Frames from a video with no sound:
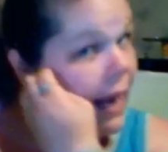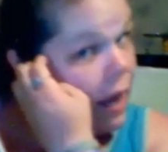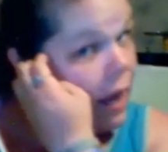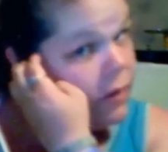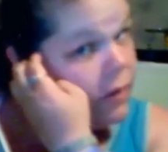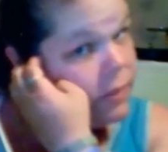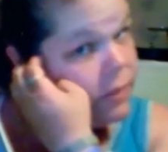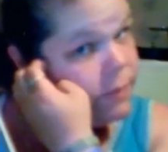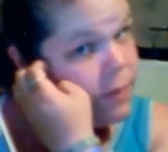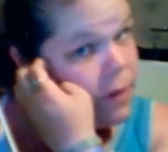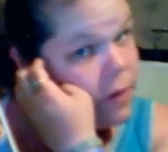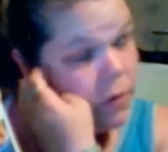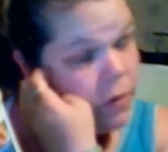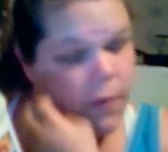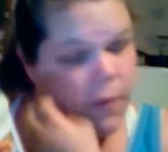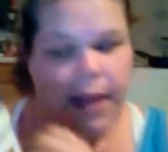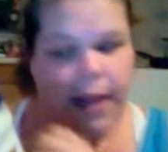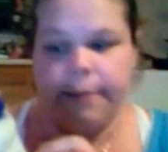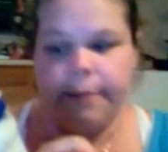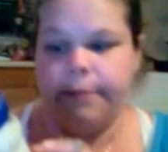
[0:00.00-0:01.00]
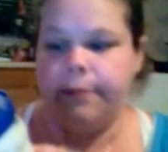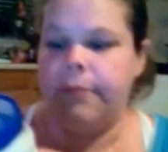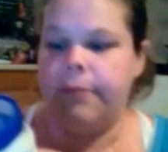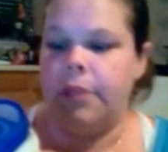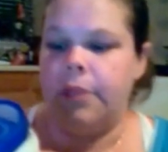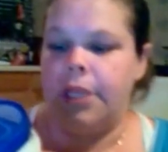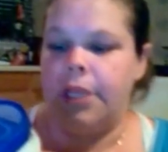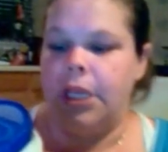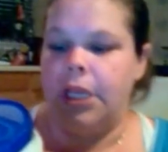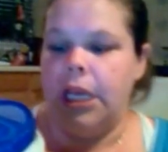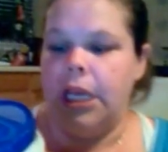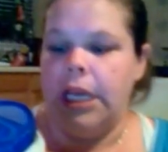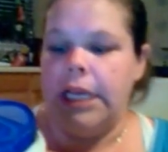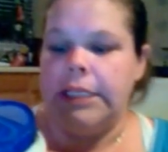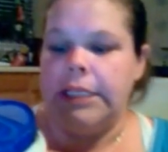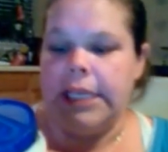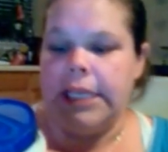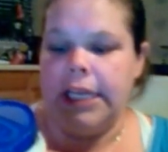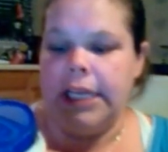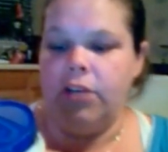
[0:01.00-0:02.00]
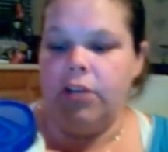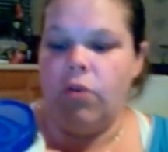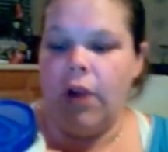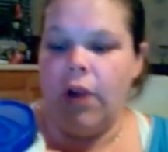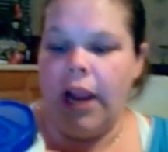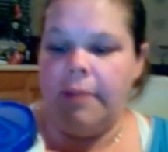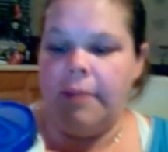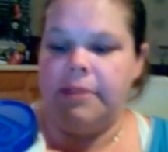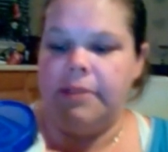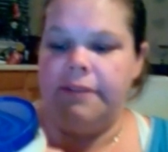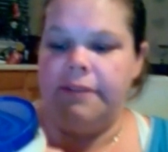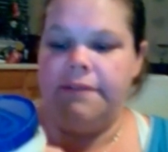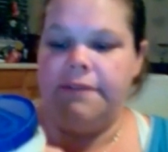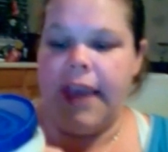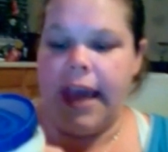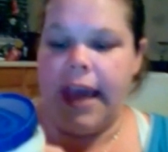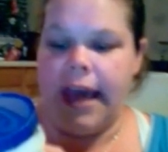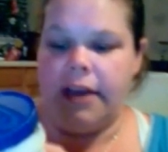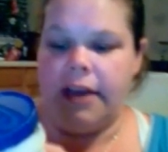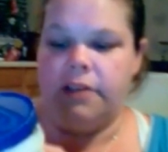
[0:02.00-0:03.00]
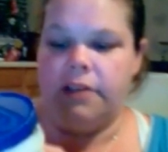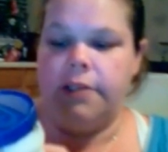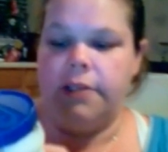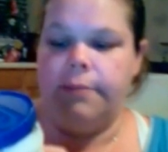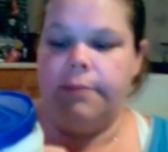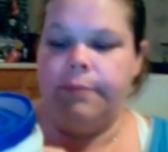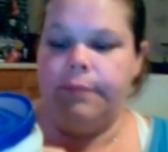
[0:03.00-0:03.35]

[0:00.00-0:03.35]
I was blown away. 10 grams of fat.